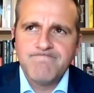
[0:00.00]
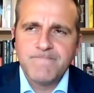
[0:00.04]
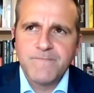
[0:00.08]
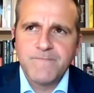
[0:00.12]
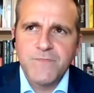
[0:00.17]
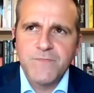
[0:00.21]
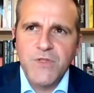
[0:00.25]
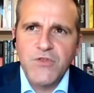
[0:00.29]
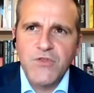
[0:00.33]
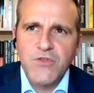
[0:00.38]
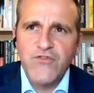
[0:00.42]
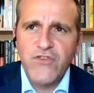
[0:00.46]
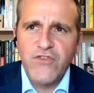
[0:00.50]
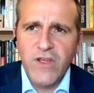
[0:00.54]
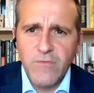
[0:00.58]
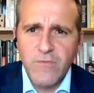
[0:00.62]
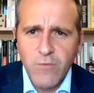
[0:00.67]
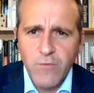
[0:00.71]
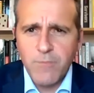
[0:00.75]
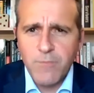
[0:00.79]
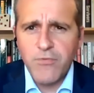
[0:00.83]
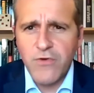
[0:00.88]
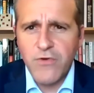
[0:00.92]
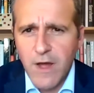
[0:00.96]
general
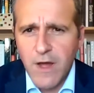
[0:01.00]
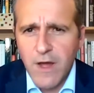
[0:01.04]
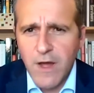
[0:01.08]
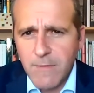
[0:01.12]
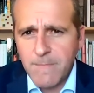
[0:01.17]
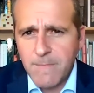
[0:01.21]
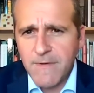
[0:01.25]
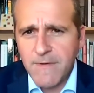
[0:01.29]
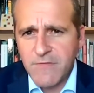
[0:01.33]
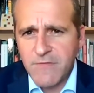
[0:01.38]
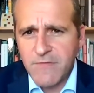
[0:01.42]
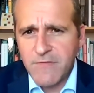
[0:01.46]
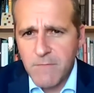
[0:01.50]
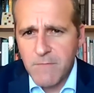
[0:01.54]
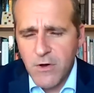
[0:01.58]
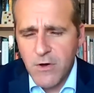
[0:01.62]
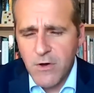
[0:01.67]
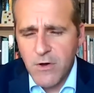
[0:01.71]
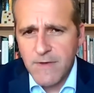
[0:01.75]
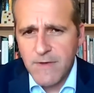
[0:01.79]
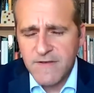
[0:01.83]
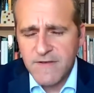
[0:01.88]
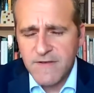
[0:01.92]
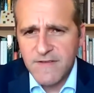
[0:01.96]
problem of the
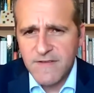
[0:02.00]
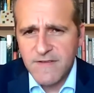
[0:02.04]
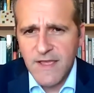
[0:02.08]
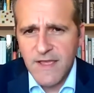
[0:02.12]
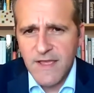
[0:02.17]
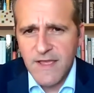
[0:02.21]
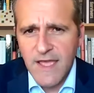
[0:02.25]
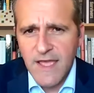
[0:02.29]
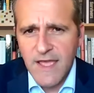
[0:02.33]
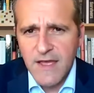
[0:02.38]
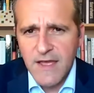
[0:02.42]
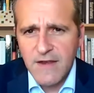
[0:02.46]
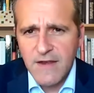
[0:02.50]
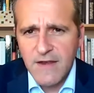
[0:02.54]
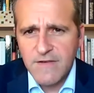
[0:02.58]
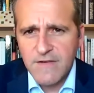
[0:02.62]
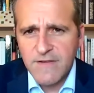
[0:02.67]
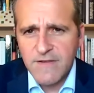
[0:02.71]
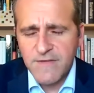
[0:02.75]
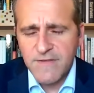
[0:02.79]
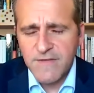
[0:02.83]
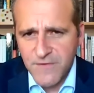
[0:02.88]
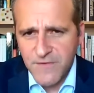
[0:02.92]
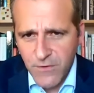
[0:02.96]
moment, and
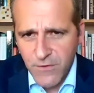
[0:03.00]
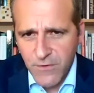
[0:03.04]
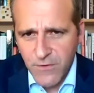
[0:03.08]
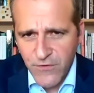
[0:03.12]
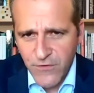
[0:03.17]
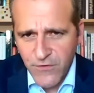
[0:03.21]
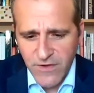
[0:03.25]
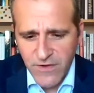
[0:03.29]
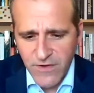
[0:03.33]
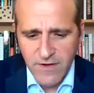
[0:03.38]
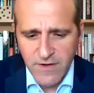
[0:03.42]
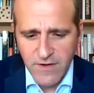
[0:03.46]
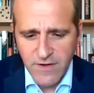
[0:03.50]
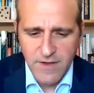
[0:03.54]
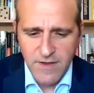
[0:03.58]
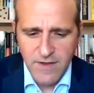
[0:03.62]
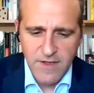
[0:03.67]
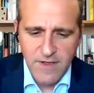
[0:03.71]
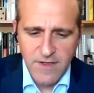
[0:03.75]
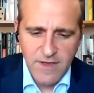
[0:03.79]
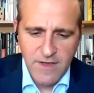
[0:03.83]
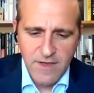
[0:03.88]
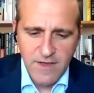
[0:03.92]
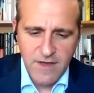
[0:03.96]
distortion
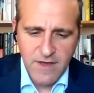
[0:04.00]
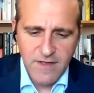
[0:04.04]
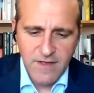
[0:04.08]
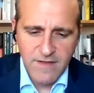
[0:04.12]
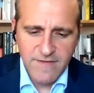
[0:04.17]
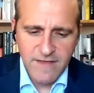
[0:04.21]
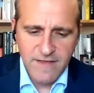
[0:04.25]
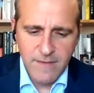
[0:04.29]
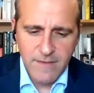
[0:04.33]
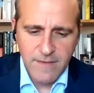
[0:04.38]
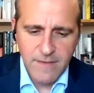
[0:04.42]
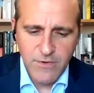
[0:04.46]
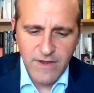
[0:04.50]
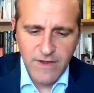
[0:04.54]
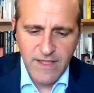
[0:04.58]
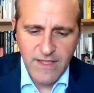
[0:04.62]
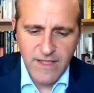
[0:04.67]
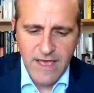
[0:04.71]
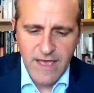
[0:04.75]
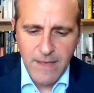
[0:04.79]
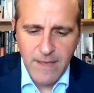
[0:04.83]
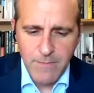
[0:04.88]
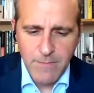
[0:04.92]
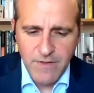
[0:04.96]
is able to
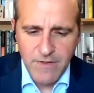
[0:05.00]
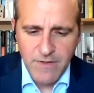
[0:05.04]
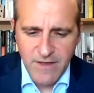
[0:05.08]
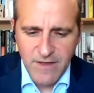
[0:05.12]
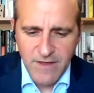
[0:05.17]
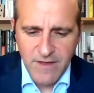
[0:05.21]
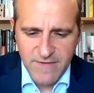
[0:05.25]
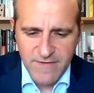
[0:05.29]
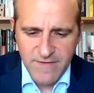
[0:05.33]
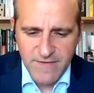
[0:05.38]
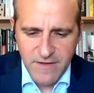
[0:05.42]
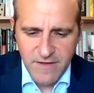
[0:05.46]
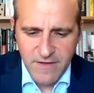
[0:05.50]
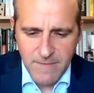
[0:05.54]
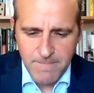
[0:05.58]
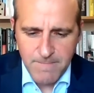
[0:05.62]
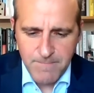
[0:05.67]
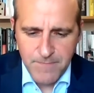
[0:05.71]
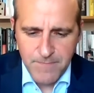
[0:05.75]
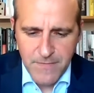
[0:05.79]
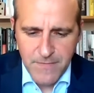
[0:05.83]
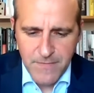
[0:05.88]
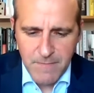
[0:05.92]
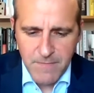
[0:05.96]
capitalize on it.
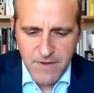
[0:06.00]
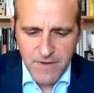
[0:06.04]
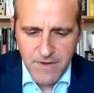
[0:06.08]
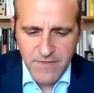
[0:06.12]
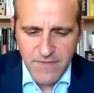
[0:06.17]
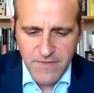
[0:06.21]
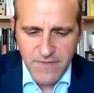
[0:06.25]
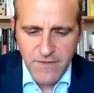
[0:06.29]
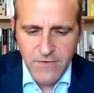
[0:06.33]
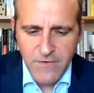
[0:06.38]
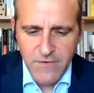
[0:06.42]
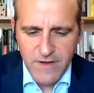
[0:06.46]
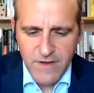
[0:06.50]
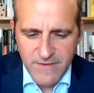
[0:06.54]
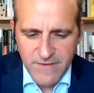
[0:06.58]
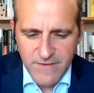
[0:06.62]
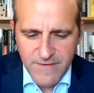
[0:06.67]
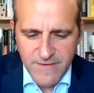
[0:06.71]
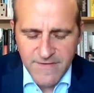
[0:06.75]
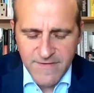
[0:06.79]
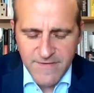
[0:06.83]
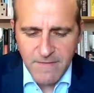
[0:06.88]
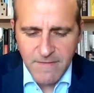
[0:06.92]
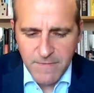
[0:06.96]
But there
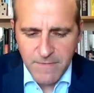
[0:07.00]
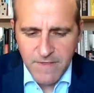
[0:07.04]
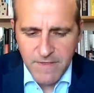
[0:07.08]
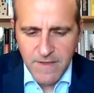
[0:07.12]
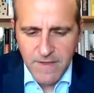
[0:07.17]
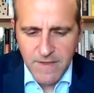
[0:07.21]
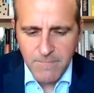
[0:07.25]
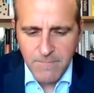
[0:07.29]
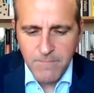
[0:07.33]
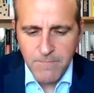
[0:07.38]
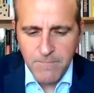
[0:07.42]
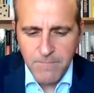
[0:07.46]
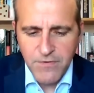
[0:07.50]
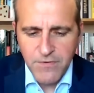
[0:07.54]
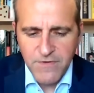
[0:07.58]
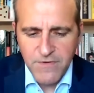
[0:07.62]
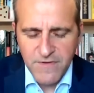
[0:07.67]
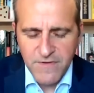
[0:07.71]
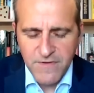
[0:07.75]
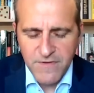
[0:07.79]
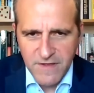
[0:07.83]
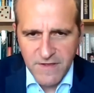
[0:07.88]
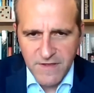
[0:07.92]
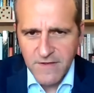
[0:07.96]
is something
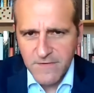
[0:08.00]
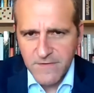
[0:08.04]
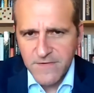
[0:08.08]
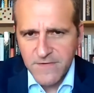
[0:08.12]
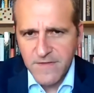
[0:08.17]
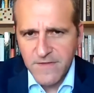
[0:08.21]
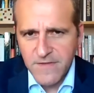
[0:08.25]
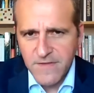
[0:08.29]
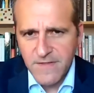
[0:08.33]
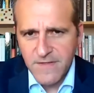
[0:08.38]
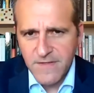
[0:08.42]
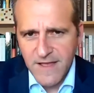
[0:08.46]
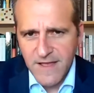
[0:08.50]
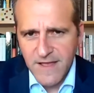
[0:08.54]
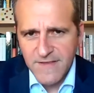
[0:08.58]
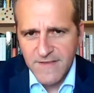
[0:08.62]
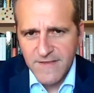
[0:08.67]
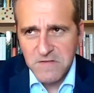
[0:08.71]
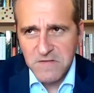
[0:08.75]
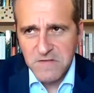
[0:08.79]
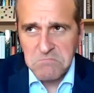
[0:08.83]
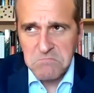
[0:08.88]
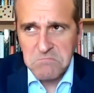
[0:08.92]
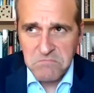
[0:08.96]
particular to the
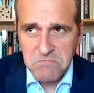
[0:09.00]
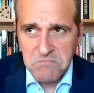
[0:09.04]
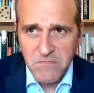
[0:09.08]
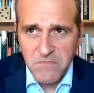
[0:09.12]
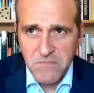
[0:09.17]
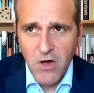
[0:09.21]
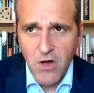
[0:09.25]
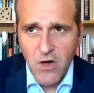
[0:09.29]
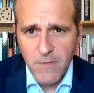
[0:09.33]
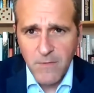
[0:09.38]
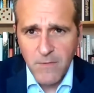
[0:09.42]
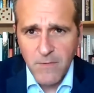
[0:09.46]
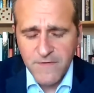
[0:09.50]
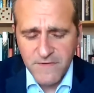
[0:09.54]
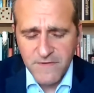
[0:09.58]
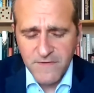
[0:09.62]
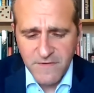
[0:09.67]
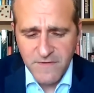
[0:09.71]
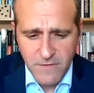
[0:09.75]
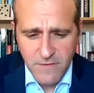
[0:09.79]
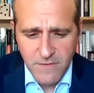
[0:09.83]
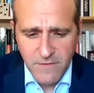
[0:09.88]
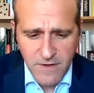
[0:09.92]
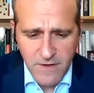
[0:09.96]
last almost
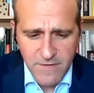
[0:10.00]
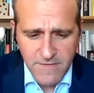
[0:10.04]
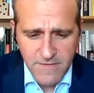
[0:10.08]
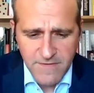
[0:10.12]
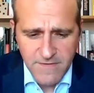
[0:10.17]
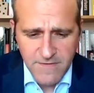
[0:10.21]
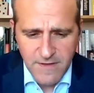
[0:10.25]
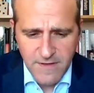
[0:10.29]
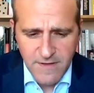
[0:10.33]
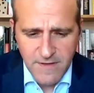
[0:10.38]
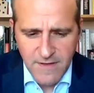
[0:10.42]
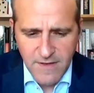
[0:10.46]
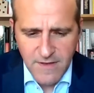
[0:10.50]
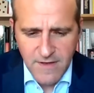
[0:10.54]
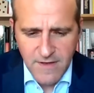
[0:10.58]
2 years